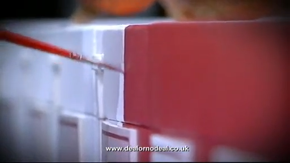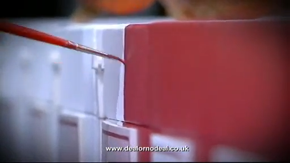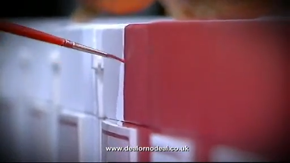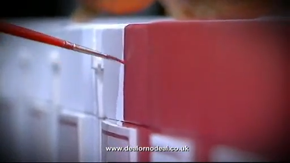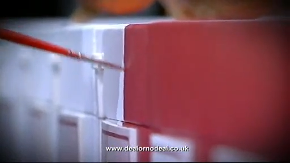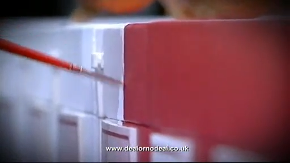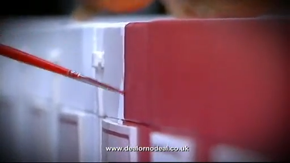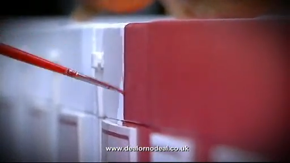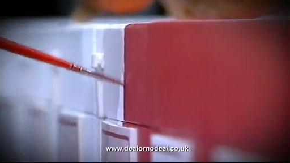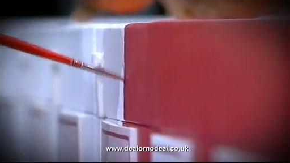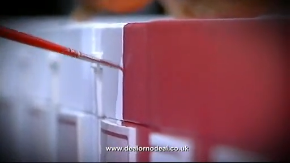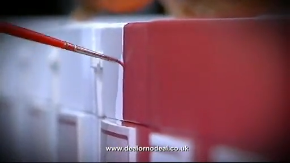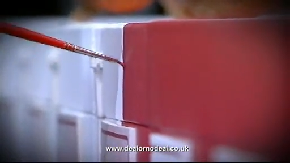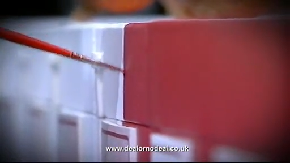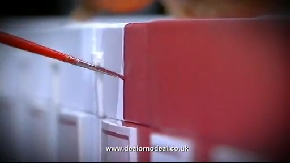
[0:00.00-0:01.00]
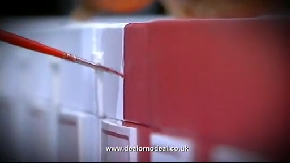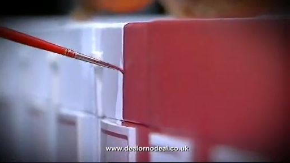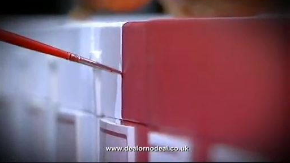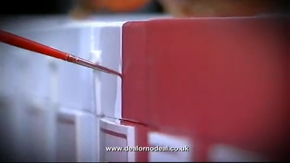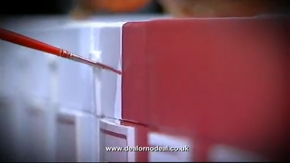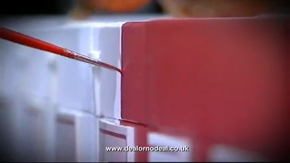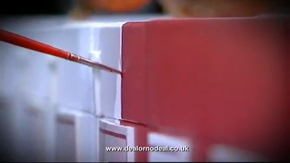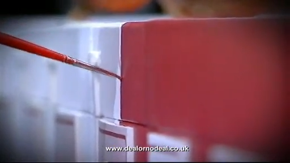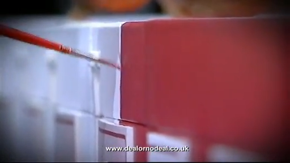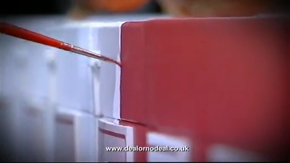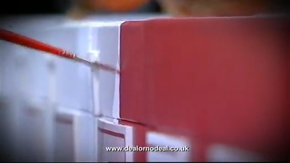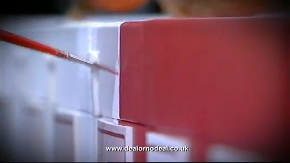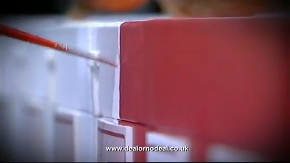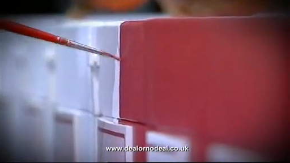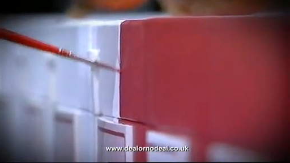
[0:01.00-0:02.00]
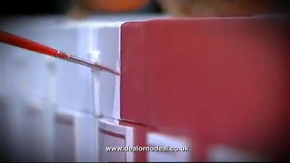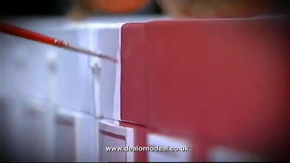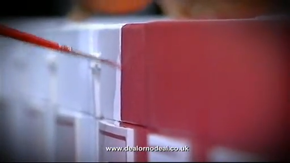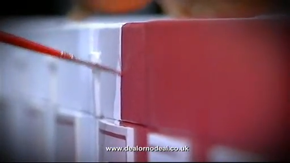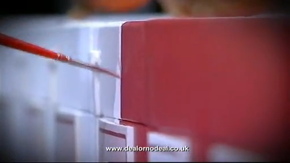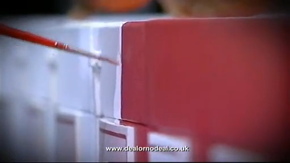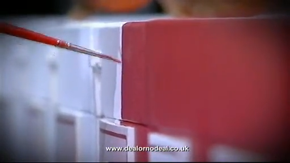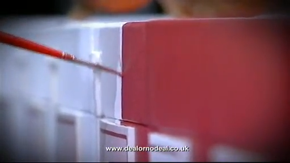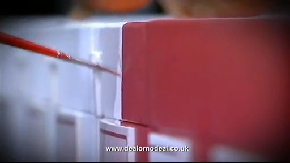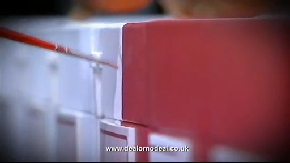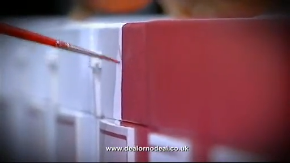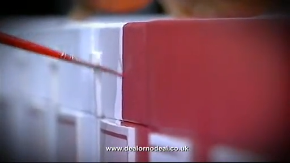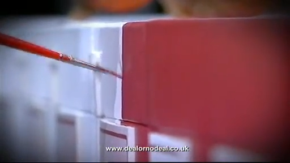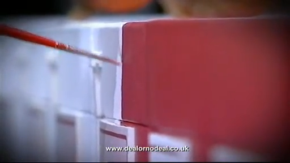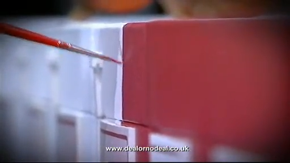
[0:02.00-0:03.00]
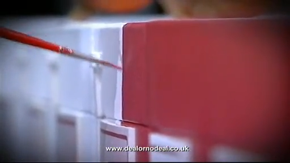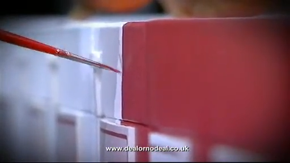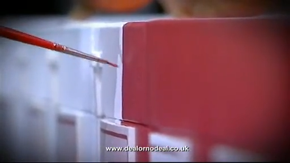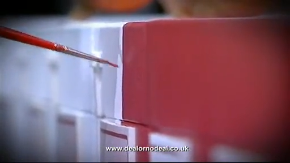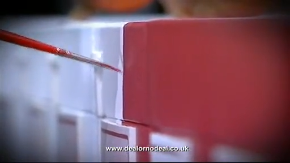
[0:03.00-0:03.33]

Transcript: Nobody's mouth can be seen.